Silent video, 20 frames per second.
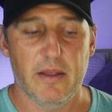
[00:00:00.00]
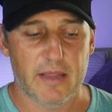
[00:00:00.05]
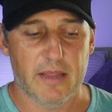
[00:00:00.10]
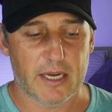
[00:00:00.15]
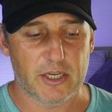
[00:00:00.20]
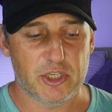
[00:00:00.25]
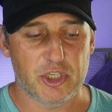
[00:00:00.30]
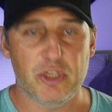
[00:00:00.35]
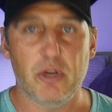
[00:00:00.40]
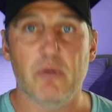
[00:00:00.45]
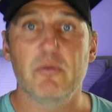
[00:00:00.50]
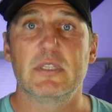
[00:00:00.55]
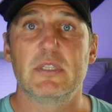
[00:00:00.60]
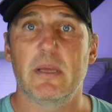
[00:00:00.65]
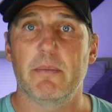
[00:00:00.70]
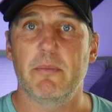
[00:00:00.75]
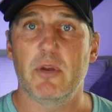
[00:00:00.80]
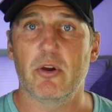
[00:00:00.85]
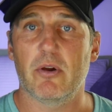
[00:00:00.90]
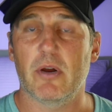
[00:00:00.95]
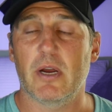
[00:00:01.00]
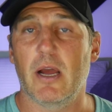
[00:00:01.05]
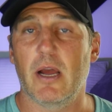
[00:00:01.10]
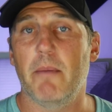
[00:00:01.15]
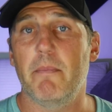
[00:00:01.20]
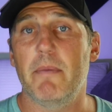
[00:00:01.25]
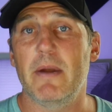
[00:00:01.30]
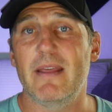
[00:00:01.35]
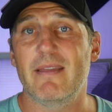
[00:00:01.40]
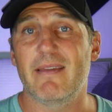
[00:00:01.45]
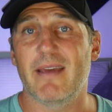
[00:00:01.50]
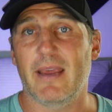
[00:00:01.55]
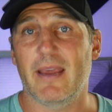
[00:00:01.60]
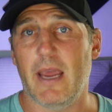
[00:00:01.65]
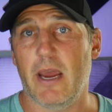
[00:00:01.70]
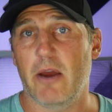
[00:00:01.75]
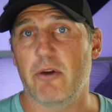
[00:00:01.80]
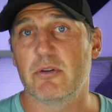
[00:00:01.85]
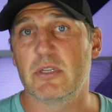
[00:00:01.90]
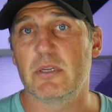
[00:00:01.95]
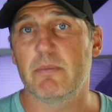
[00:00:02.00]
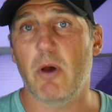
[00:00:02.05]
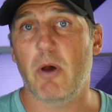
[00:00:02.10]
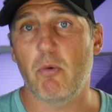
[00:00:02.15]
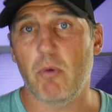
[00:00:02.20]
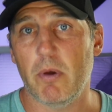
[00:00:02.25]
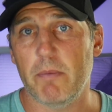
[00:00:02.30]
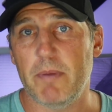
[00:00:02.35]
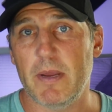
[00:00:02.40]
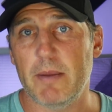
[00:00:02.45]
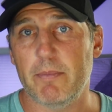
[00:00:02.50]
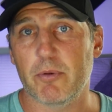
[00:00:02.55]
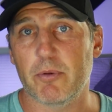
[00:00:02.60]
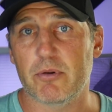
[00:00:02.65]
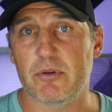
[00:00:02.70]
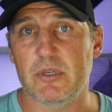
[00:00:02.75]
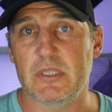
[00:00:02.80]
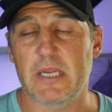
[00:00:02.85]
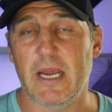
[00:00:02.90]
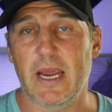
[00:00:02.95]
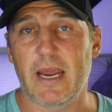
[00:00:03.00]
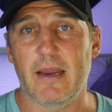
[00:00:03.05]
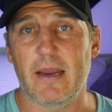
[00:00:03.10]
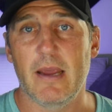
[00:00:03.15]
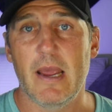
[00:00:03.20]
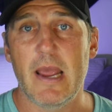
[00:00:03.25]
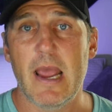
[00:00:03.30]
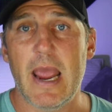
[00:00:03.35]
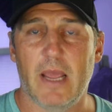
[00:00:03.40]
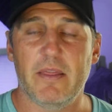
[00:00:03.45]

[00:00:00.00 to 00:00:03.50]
That shows them you're a company that cares about what people are saying